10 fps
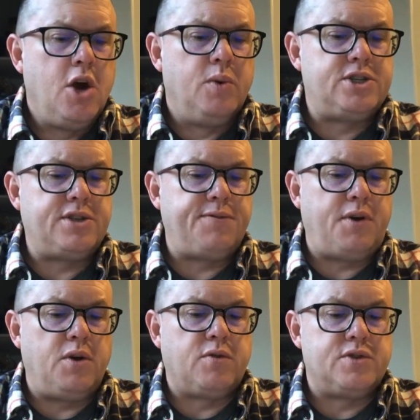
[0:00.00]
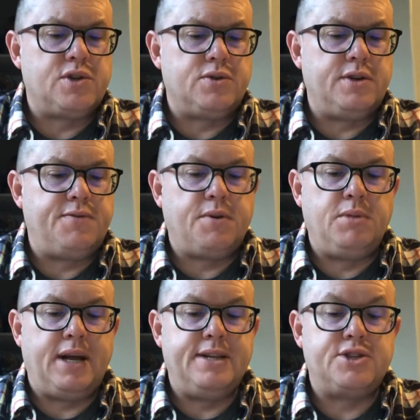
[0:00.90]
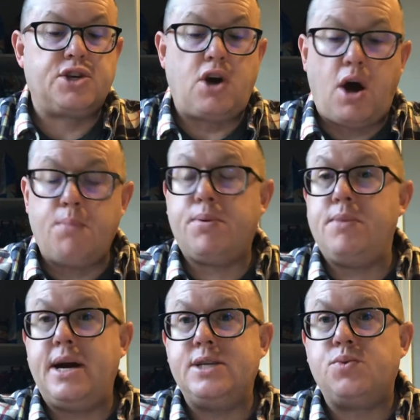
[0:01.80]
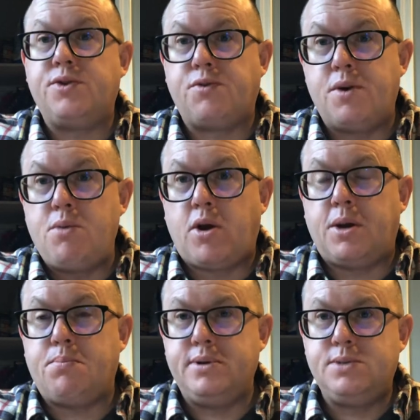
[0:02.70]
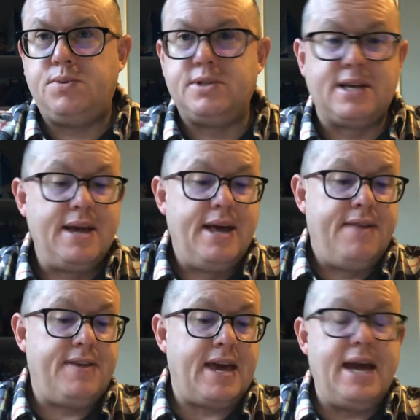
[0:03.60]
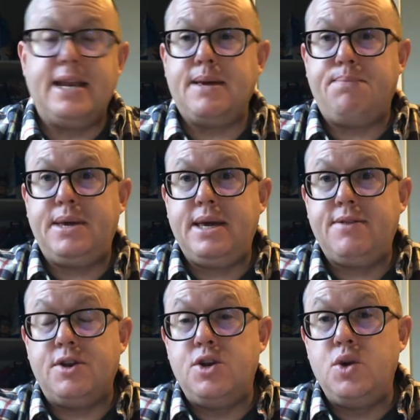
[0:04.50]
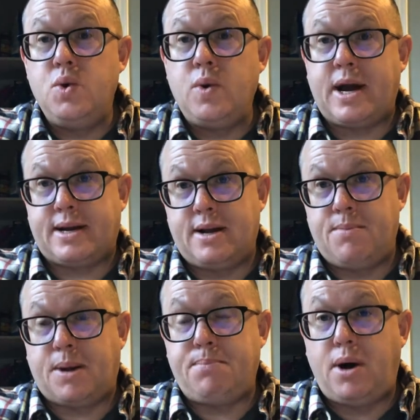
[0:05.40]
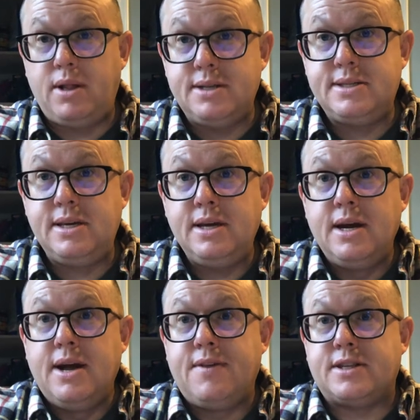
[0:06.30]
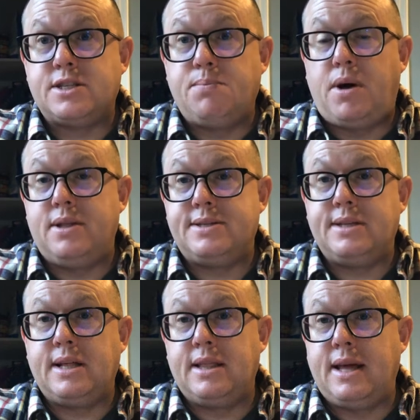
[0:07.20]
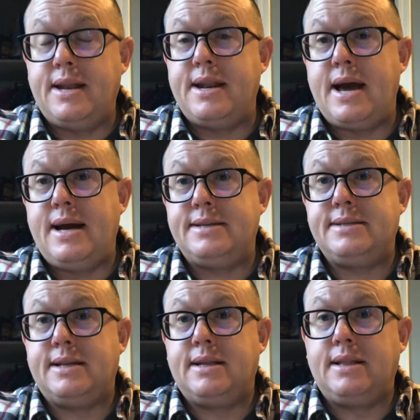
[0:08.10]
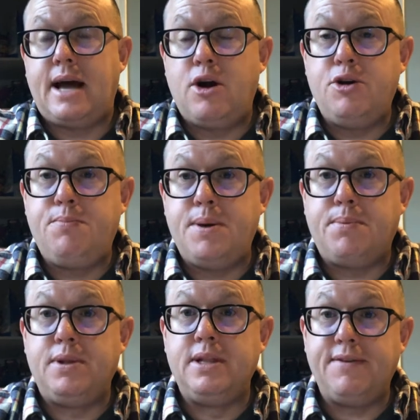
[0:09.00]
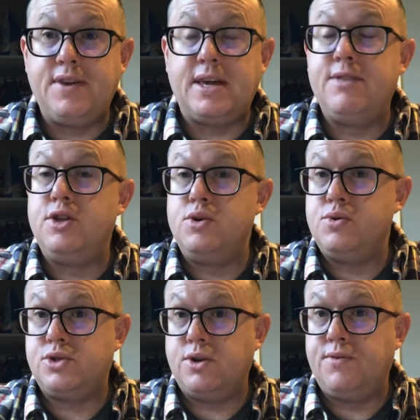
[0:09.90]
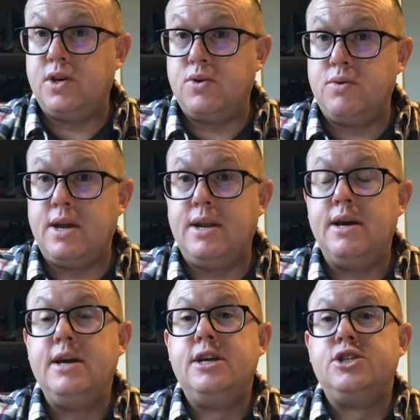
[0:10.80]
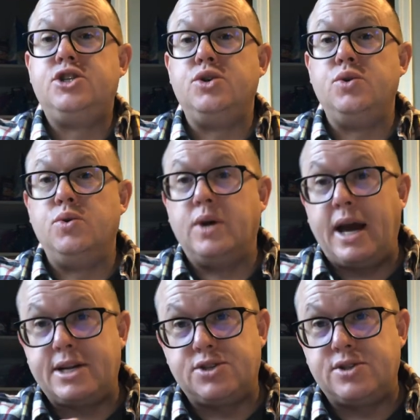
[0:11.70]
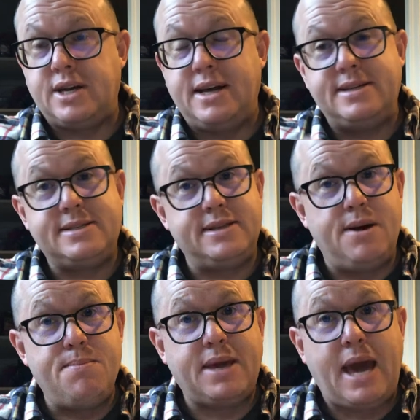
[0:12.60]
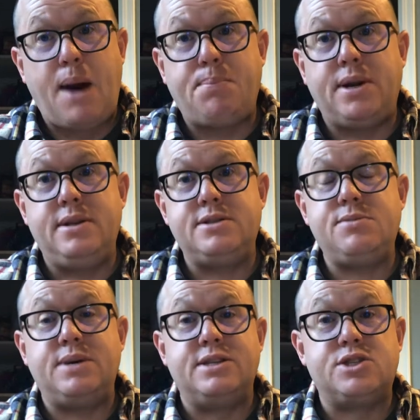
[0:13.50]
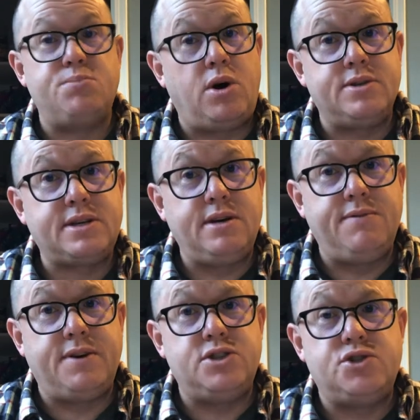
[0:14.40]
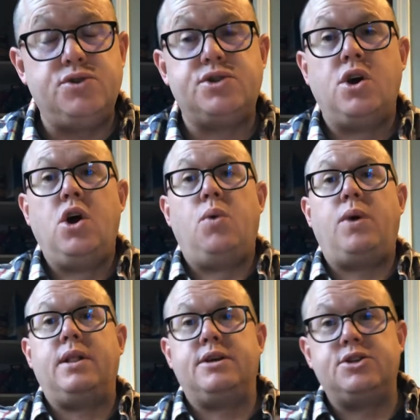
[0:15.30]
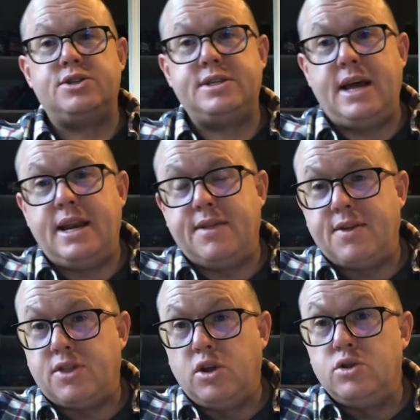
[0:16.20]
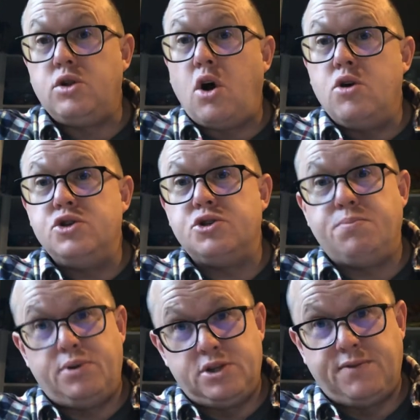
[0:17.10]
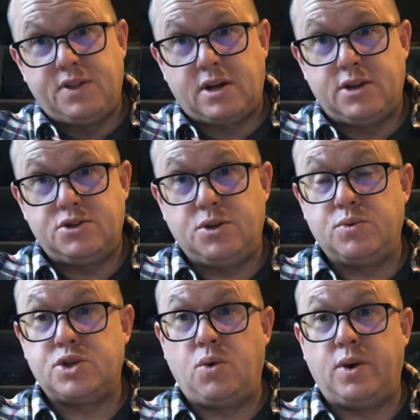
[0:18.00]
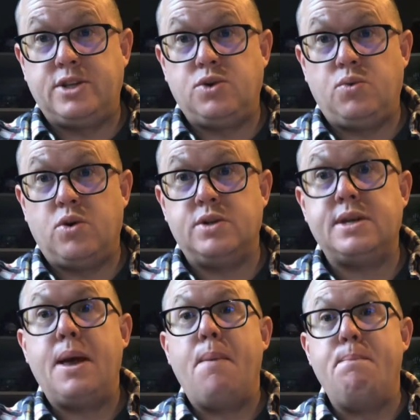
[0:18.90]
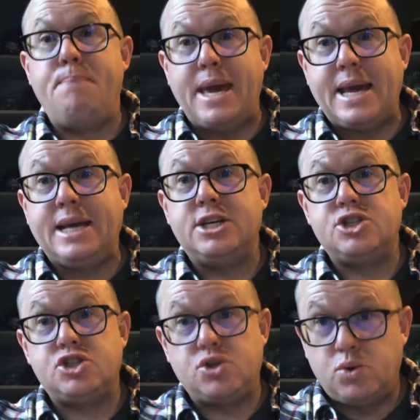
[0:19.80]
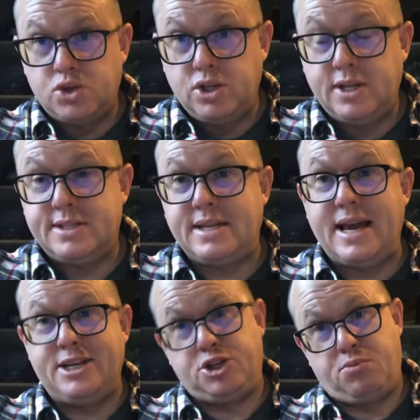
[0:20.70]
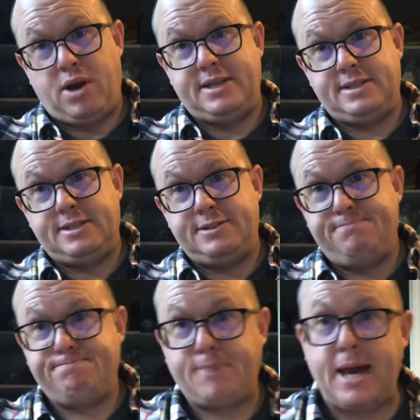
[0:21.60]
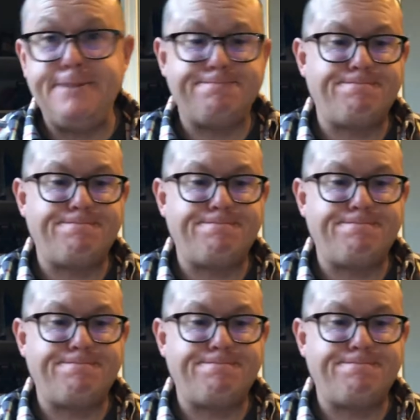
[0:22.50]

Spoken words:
Which of the following resulted from Lenin's compromise with free market principles? The NEP, the new economic policy. That's the policy that Lenin has that allowed people living in the new Soviet Union to exercise some capitalism in small-scale ventures while understanding that the larger push of the country was going towards big socialist enterprises, okay?